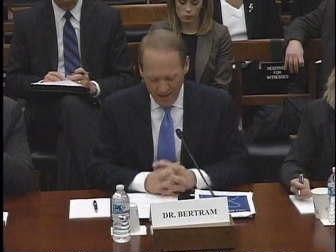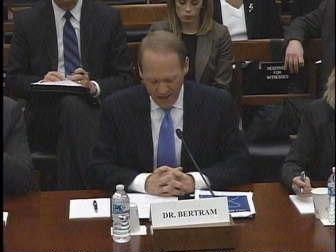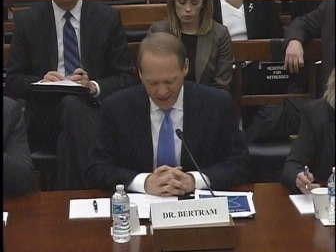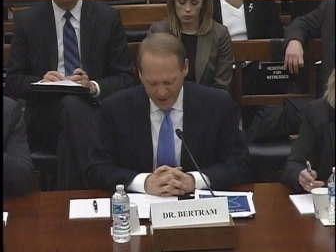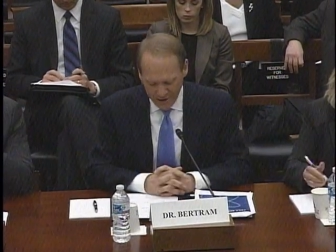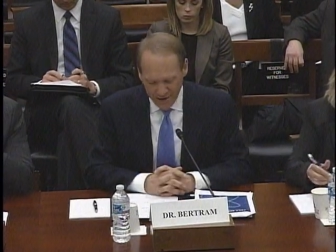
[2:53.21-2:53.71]

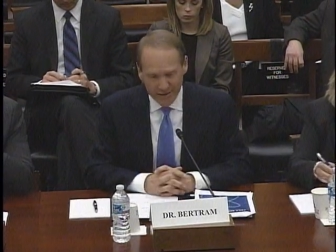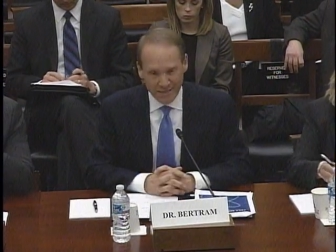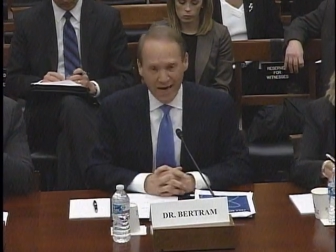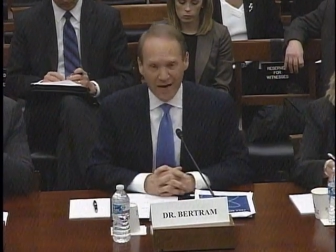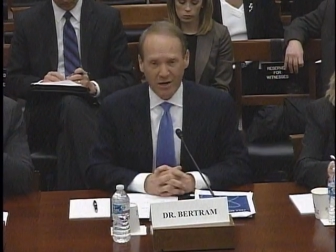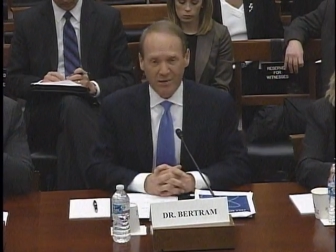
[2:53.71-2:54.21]
And it's
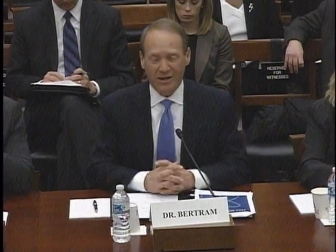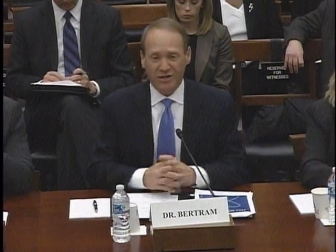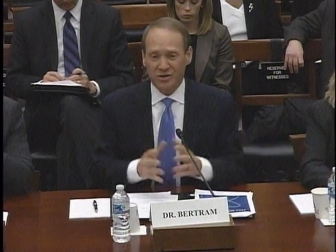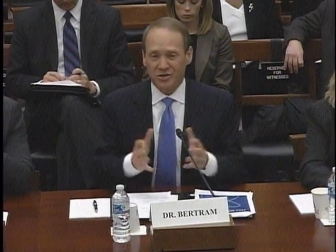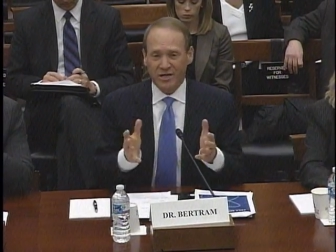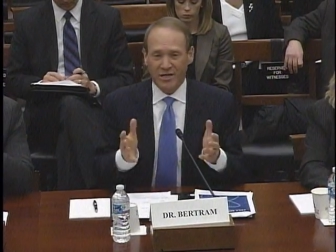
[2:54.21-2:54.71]
not going to be
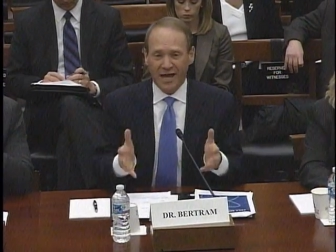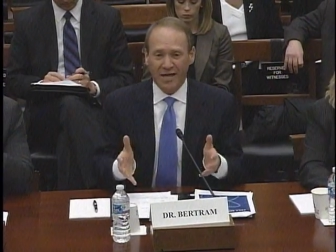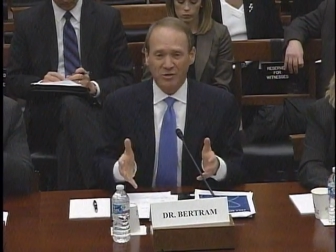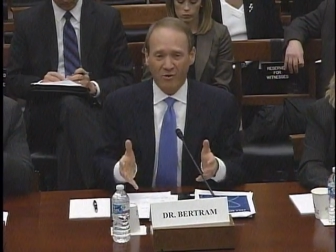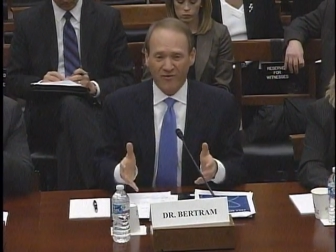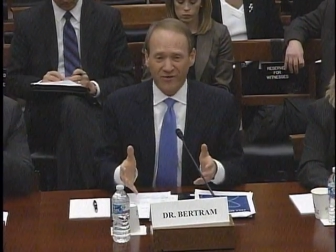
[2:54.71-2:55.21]
just in K
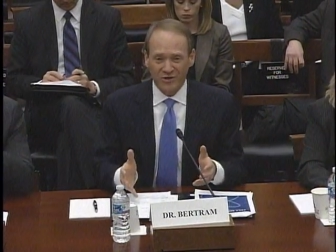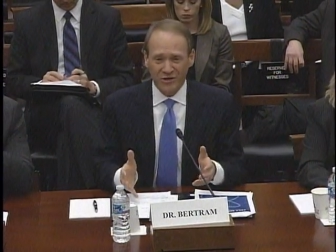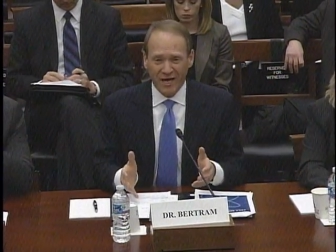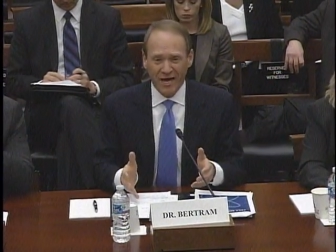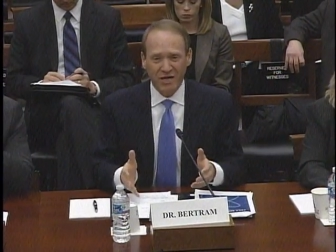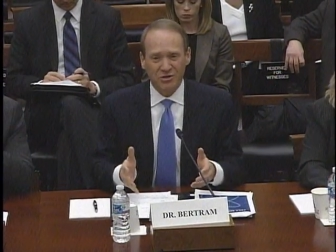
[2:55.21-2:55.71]
12
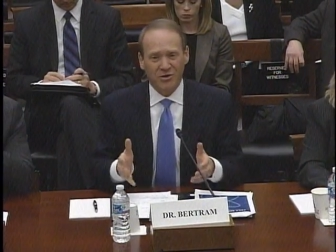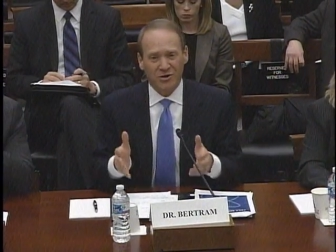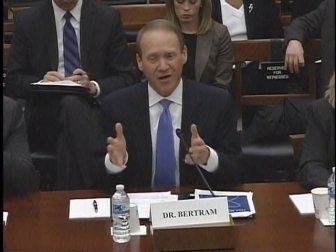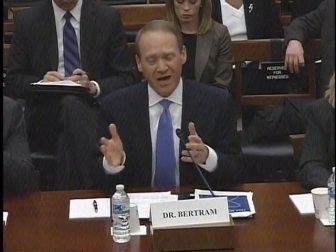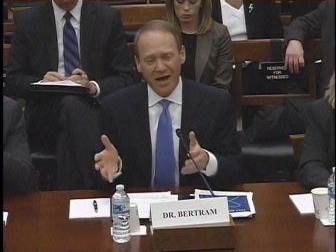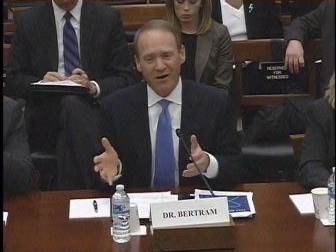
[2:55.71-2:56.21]
education or
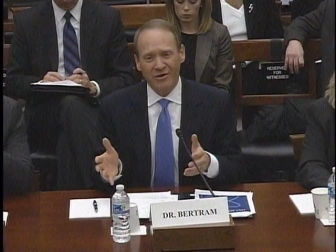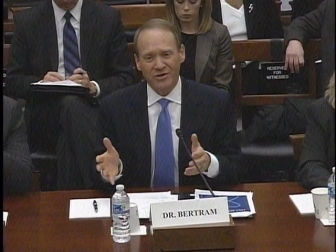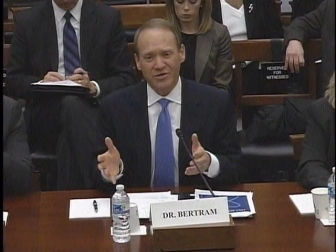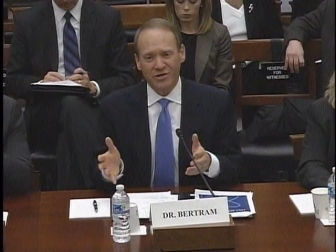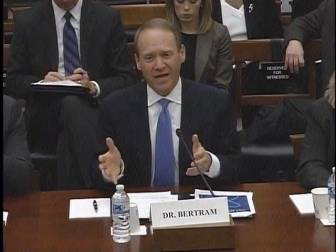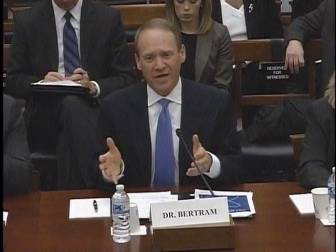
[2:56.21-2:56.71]
in higher
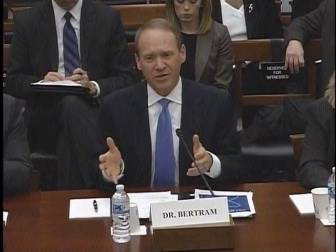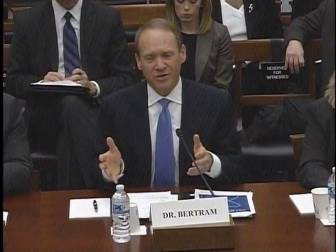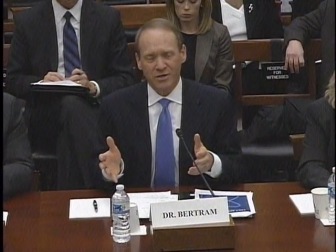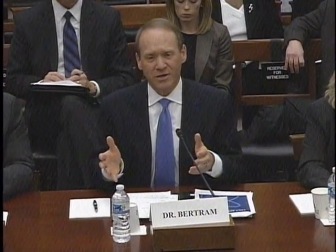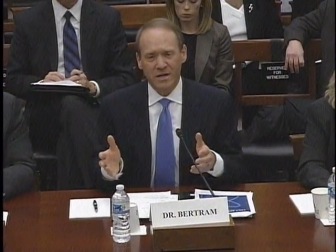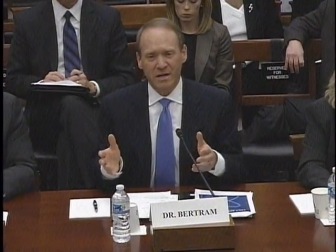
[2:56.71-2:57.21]

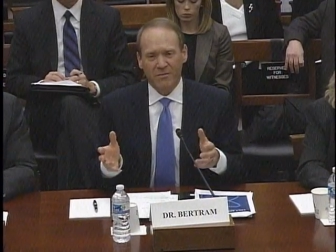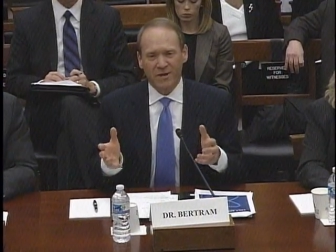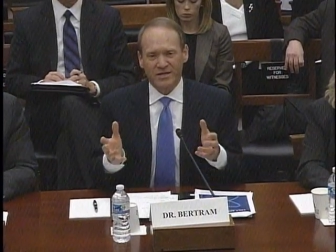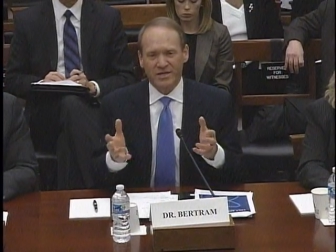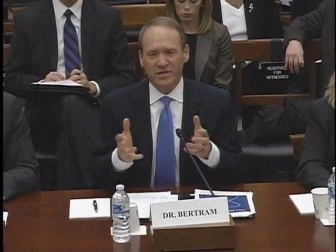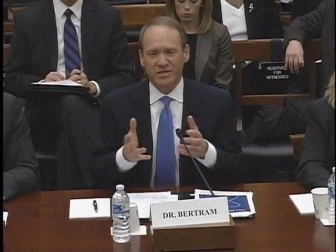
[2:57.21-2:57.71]
education, but
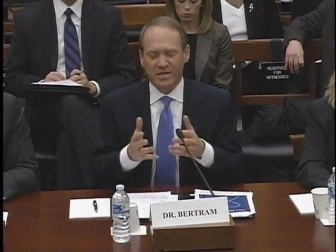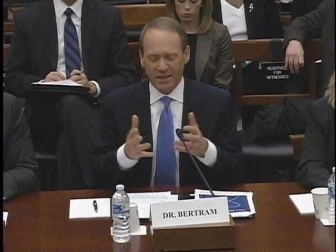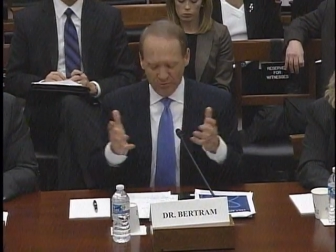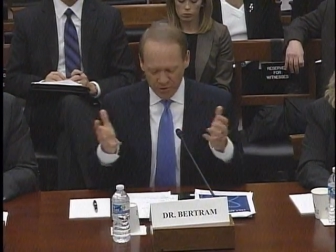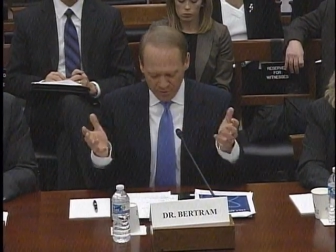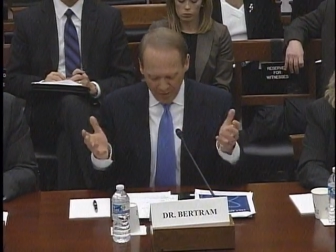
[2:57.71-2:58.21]
it's this seamless